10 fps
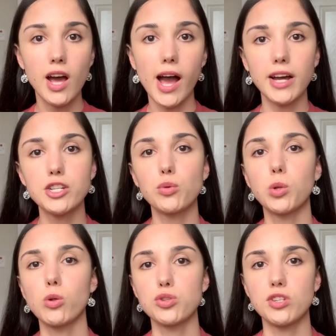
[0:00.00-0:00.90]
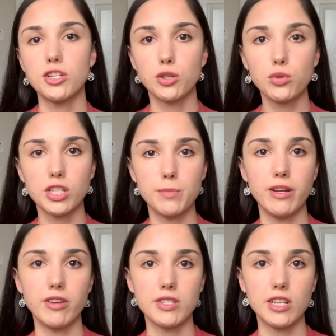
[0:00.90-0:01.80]
and you will also need a good
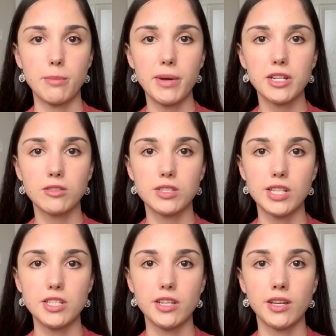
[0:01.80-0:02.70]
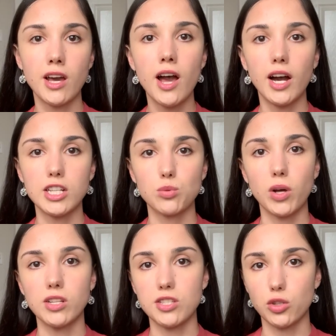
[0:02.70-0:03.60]
experience in a medical setting, as well
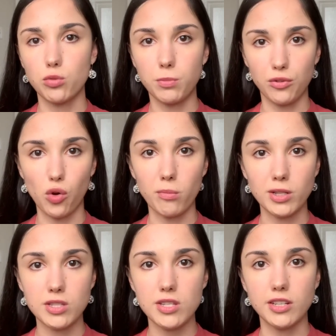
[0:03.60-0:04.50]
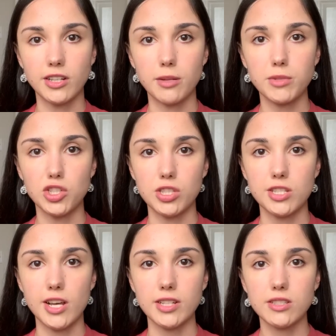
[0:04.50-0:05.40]
as a good performance in an admissions
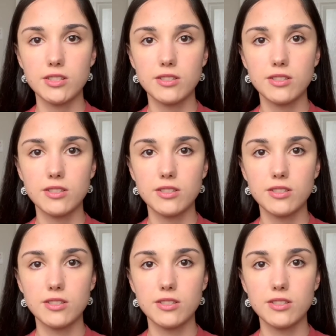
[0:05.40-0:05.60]
test.